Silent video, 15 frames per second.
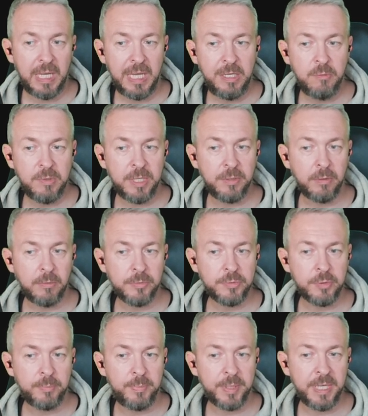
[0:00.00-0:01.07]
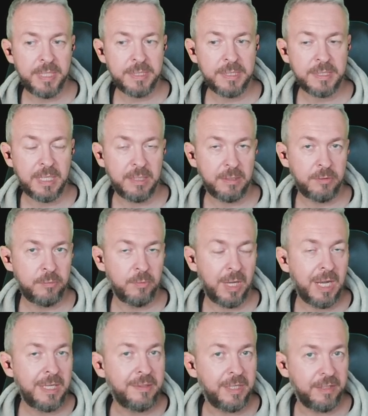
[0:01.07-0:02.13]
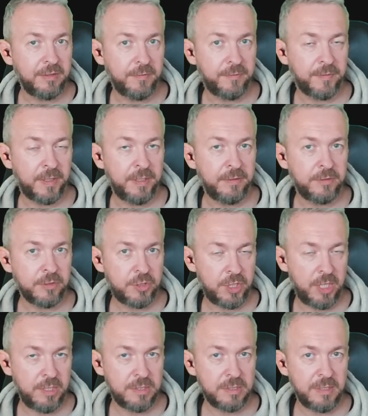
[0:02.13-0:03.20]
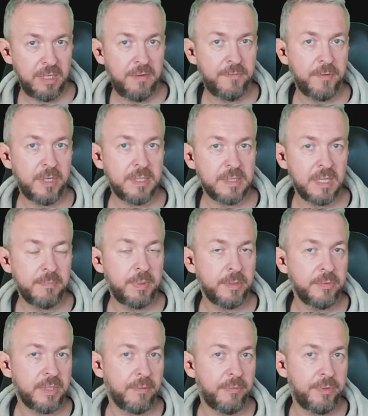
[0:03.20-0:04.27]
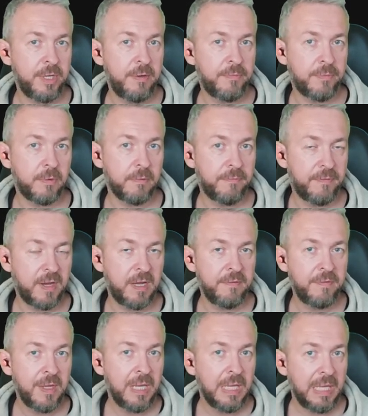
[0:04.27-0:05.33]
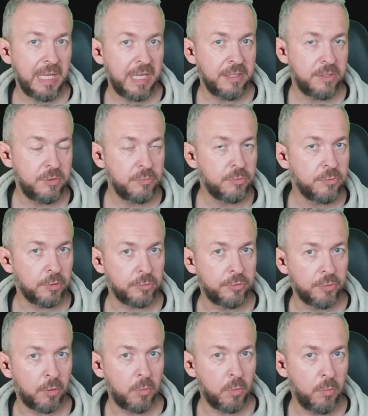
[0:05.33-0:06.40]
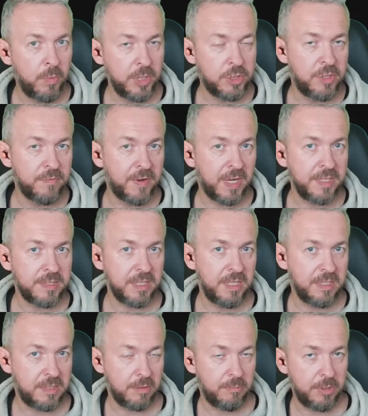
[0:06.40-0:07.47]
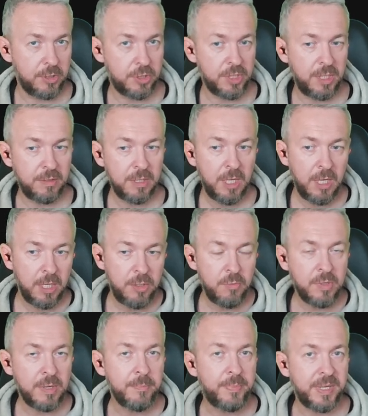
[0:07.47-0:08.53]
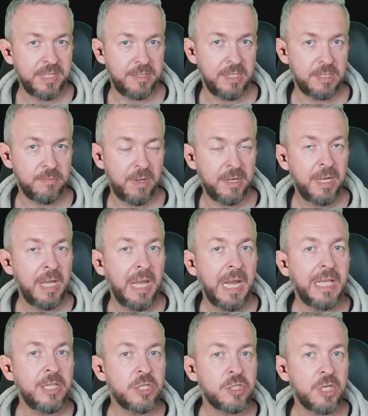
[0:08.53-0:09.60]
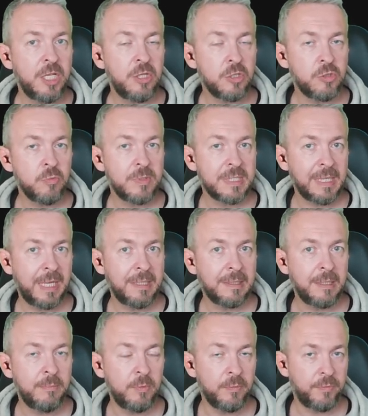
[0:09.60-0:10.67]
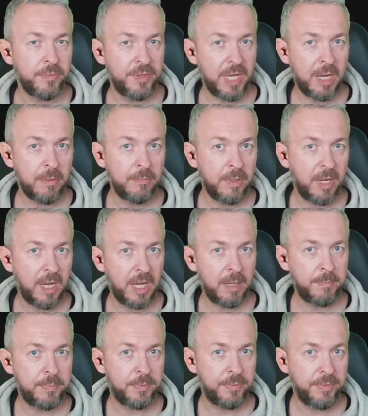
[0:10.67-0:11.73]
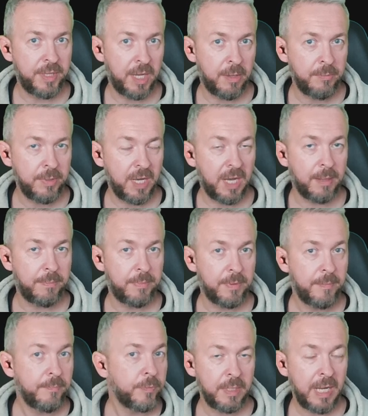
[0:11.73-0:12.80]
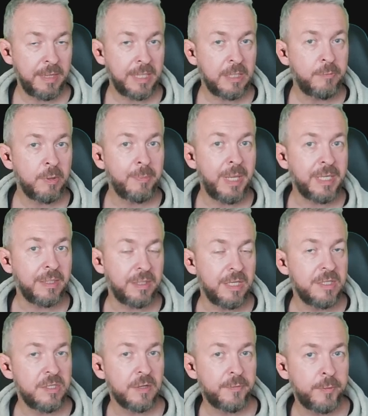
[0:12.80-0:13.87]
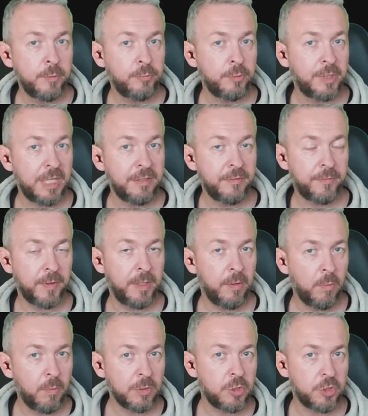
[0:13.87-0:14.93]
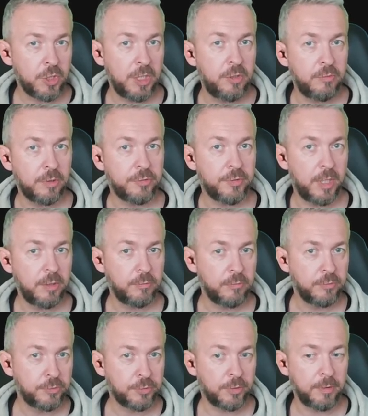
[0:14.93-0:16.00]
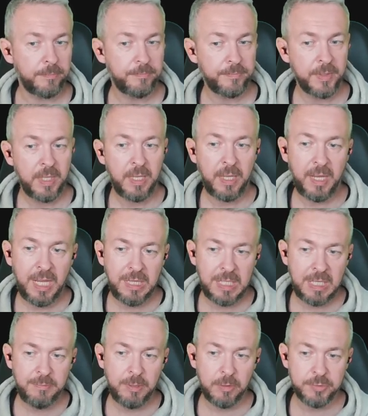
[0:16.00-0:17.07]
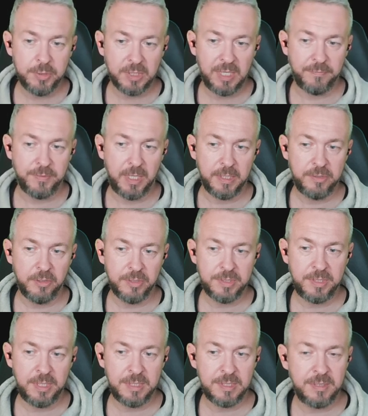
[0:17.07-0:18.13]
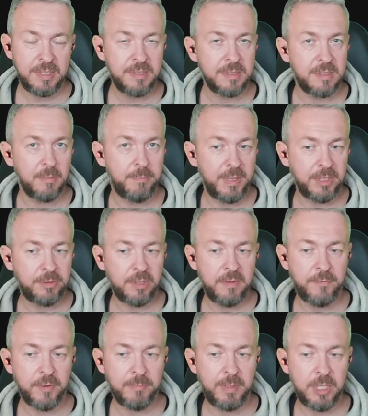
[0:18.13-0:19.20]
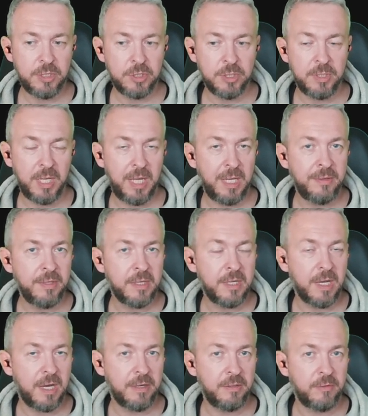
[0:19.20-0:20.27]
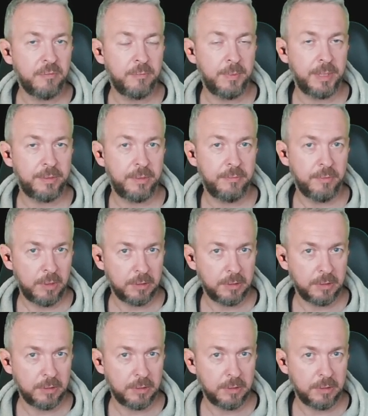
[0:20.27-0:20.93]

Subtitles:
and you can also press to identify the shades. If, for example, you have 3, 4, 5, and you do not know which device is which shade, you can press this one, and the shade should slightly move down, up, down, up. And that will make it easier for you to identify what shade you are trying to control. And then we also have diagnostics. This is the battery information and the current battery